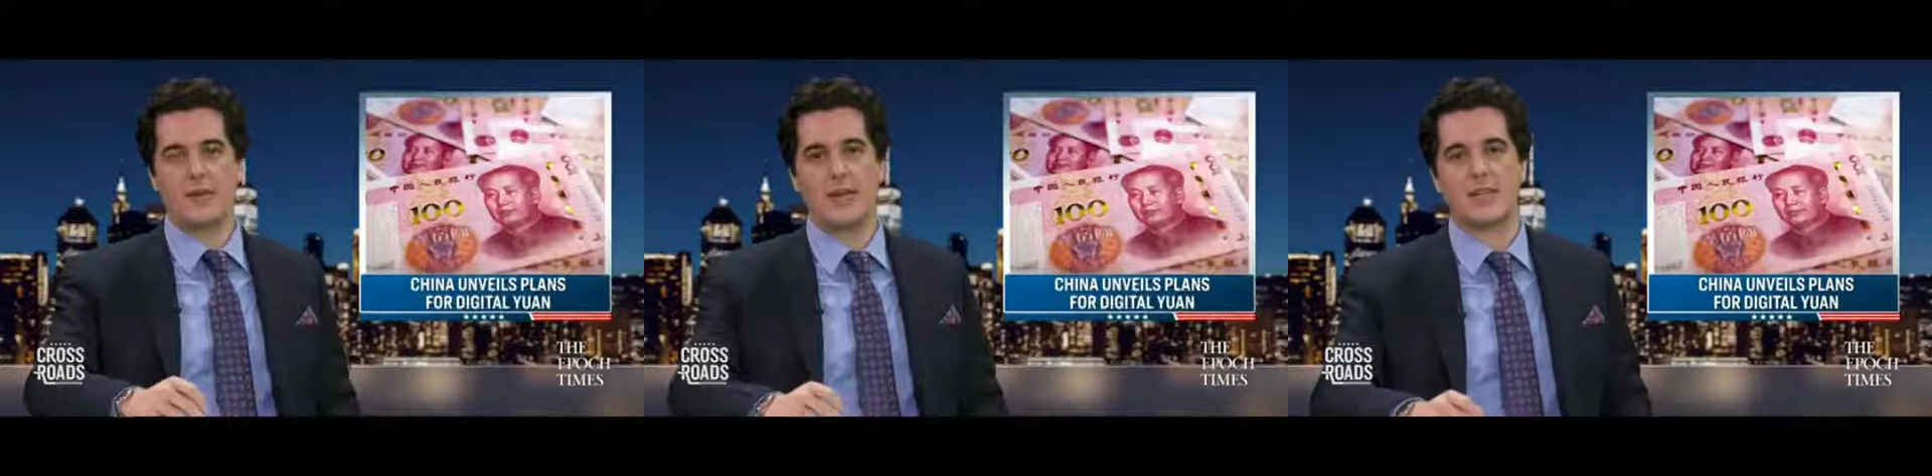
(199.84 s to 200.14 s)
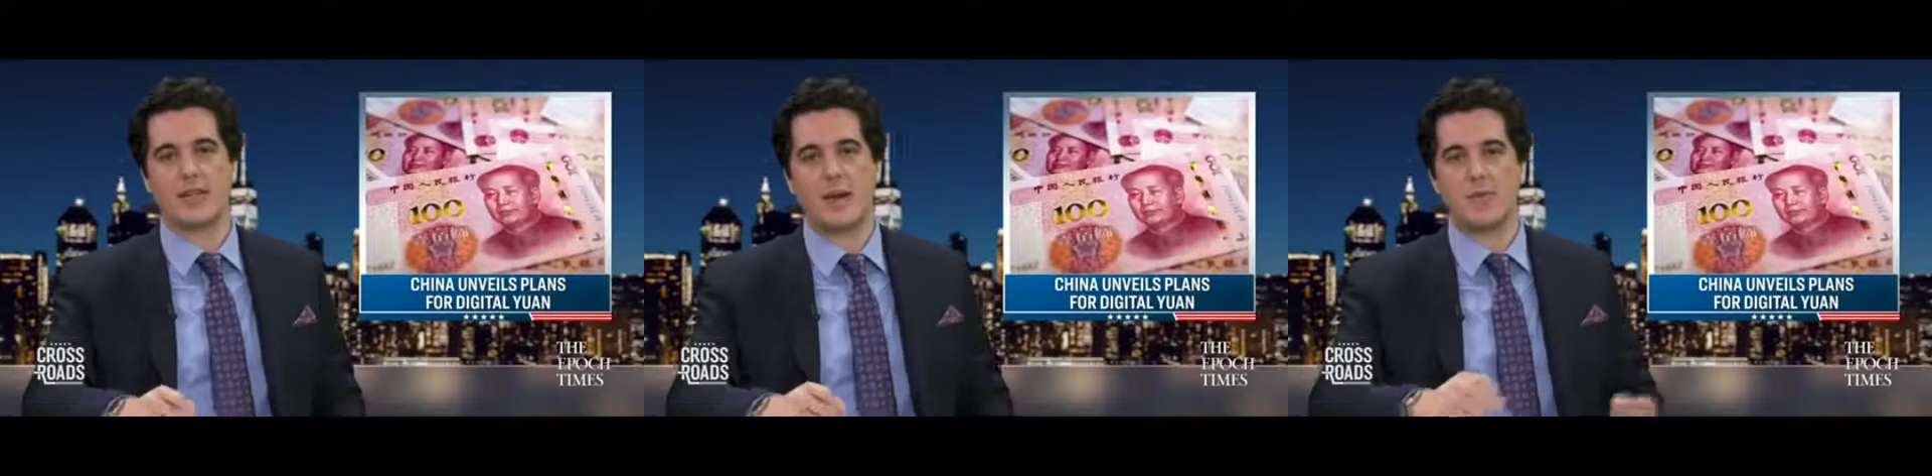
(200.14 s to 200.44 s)
The
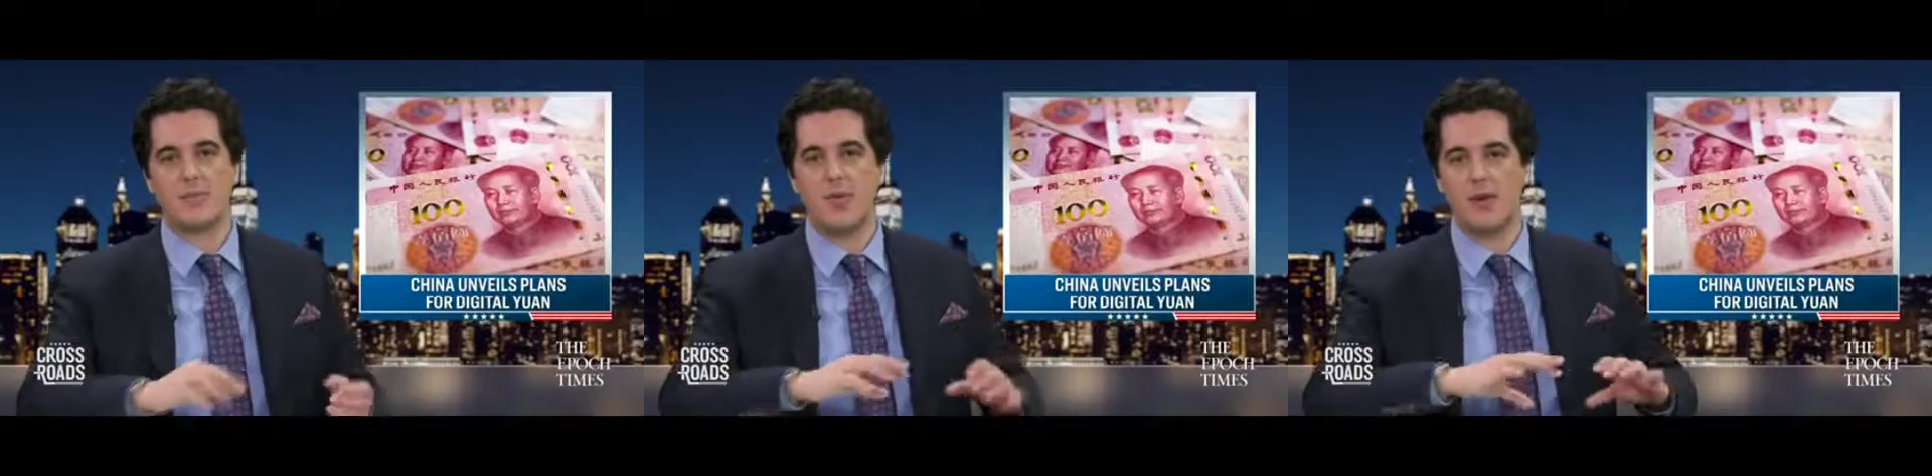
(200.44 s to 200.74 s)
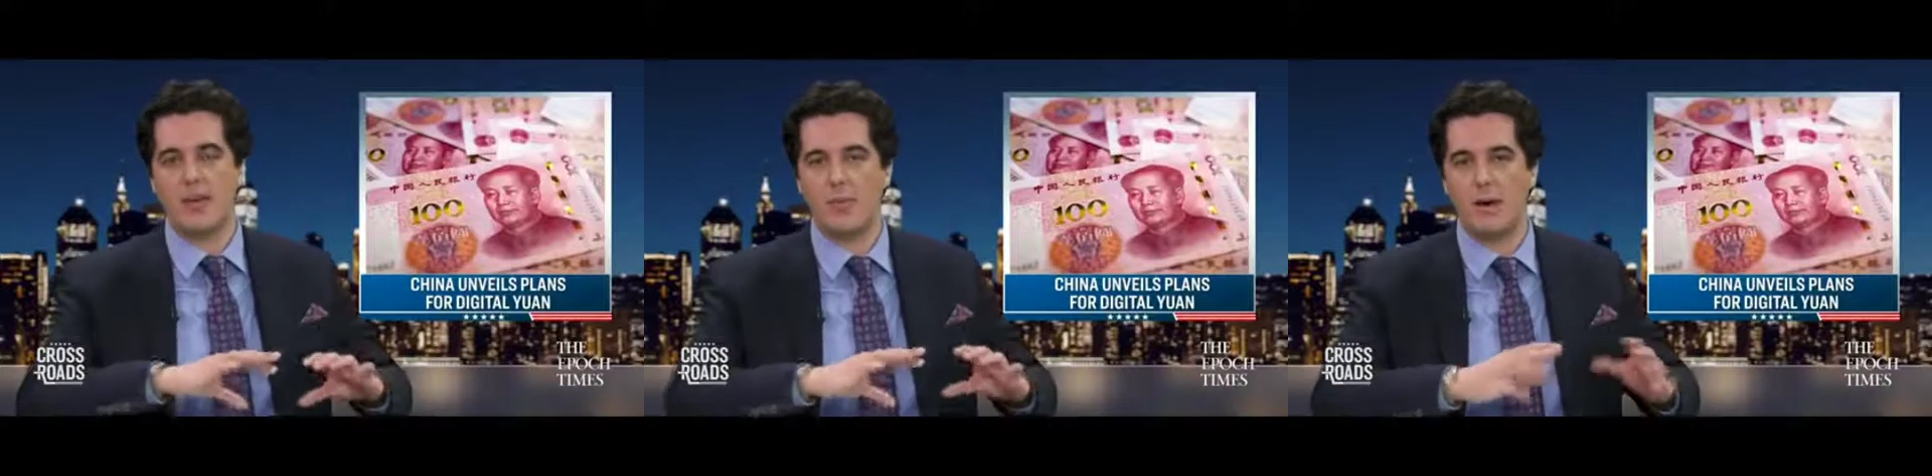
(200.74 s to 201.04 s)
Chinese Communist
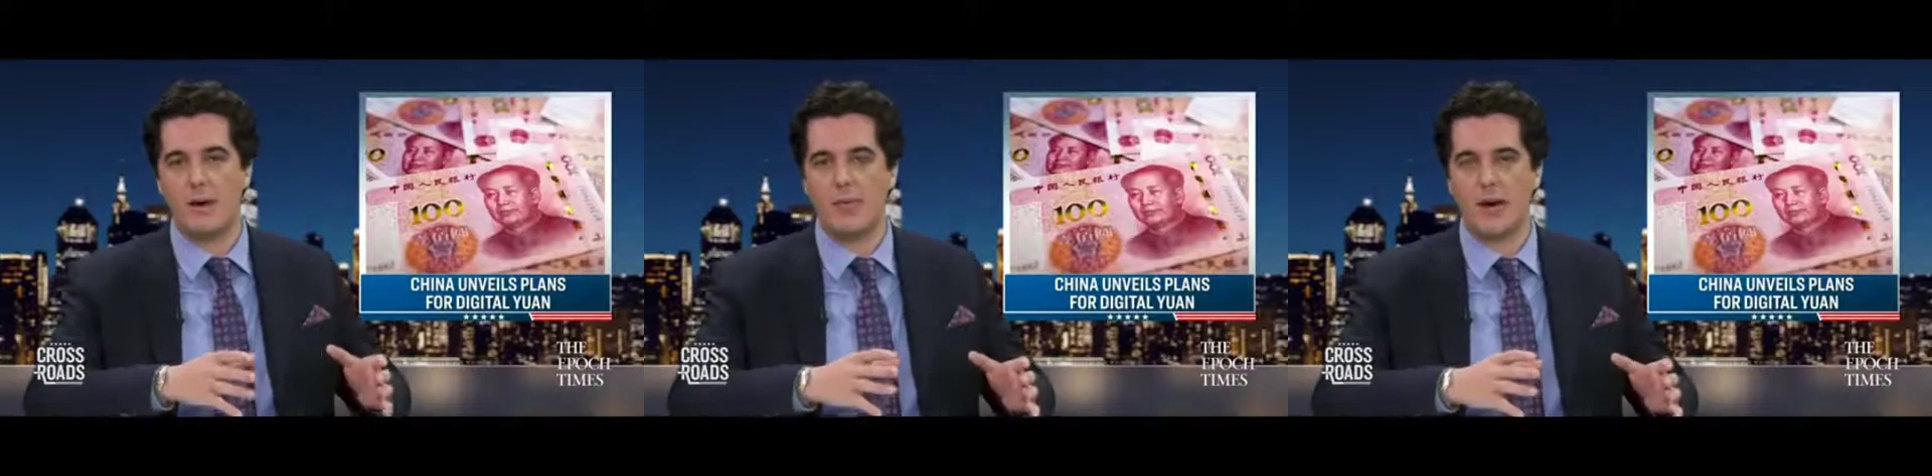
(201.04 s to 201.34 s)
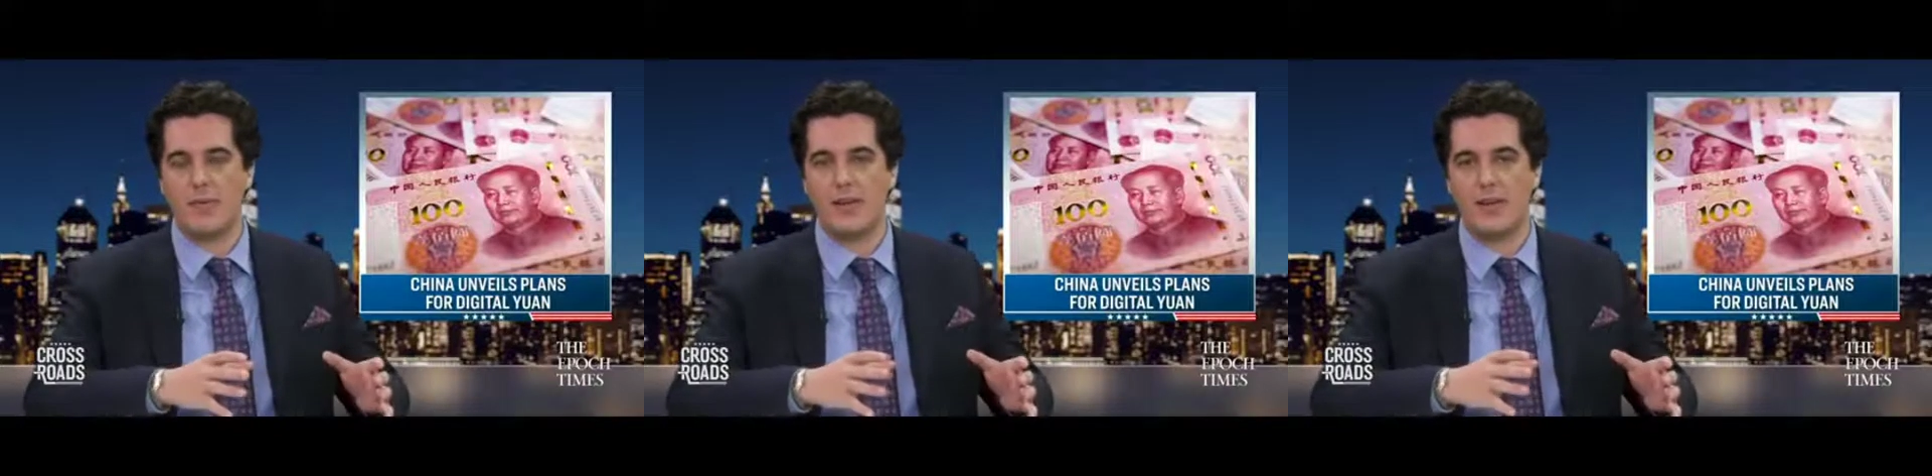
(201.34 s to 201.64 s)
Party can monitor
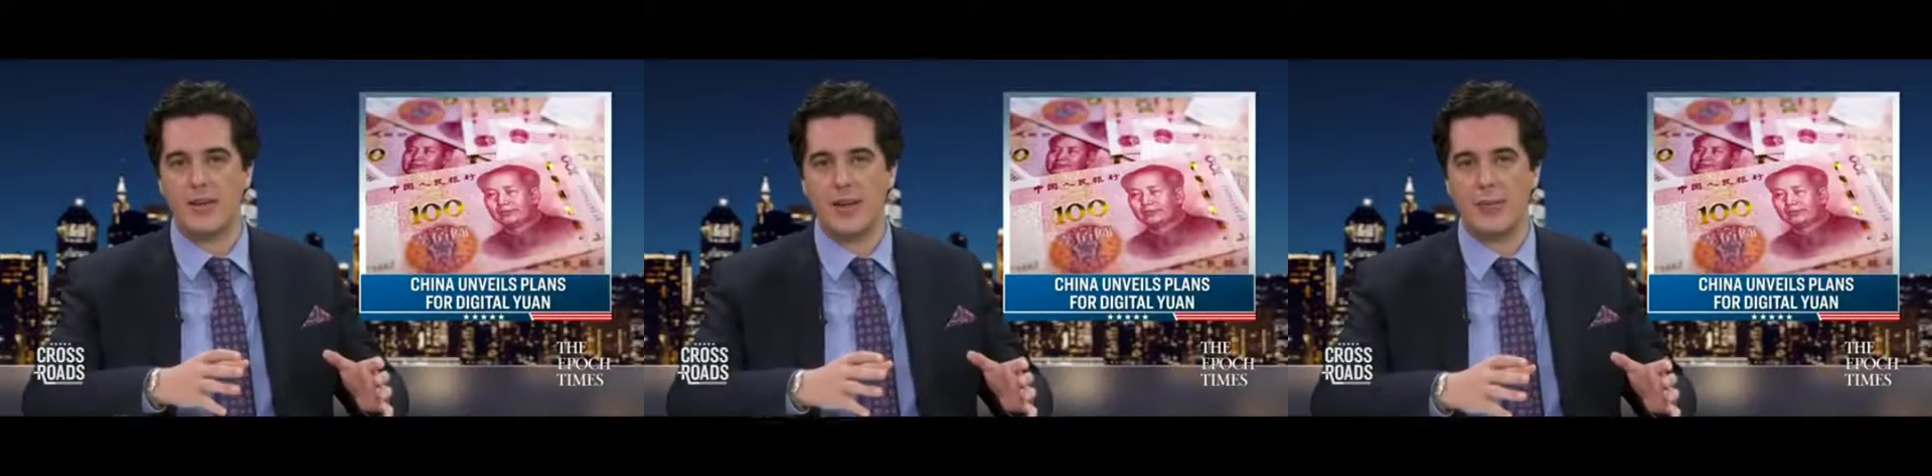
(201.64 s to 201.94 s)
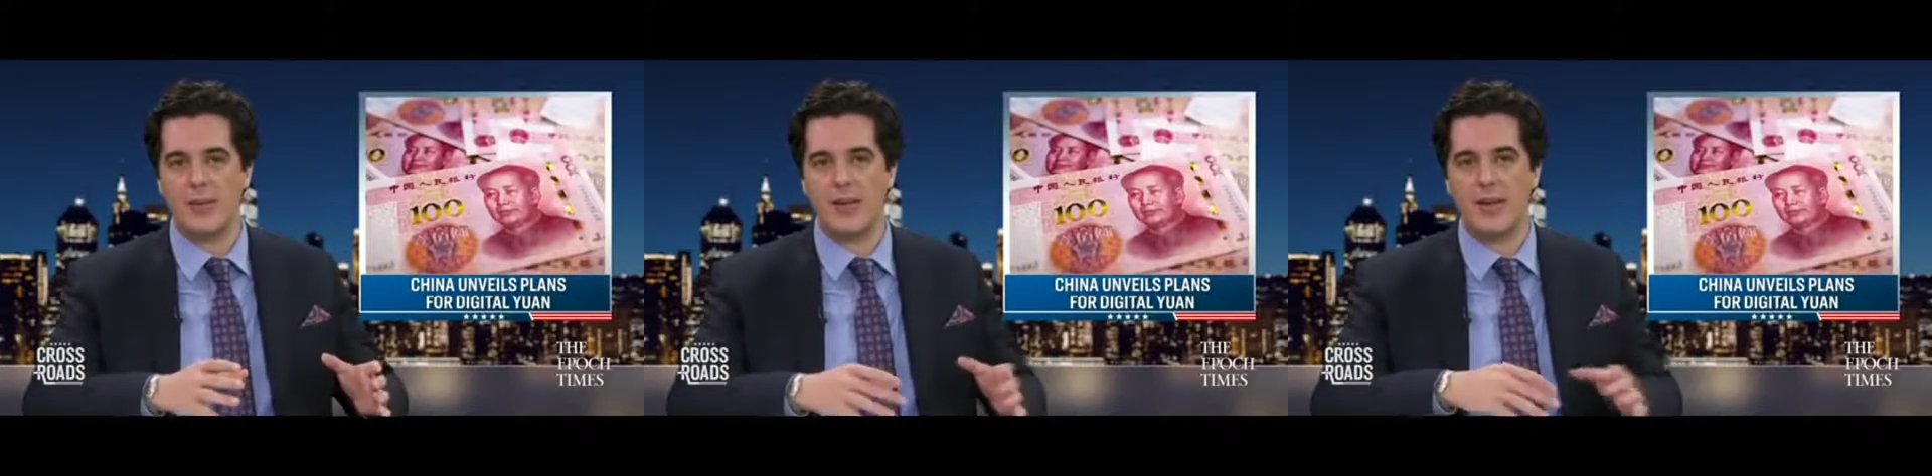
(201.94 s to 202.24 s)
everything
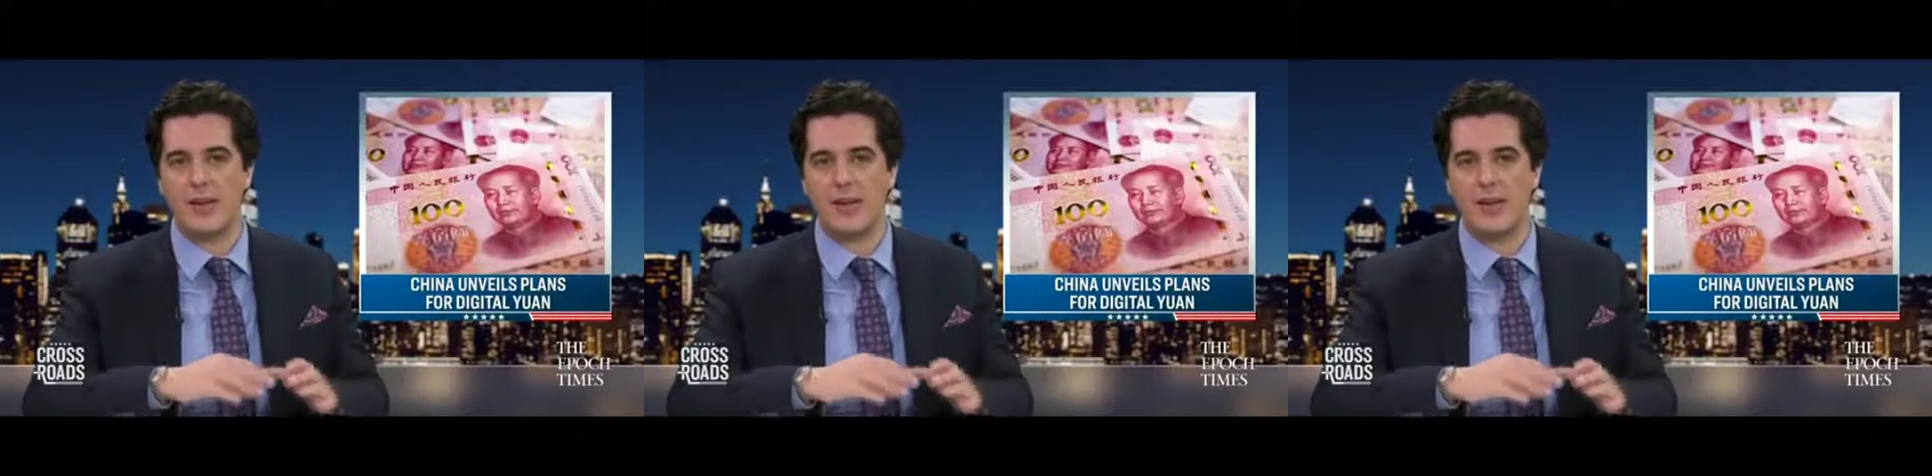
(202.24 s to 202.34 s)
done with it,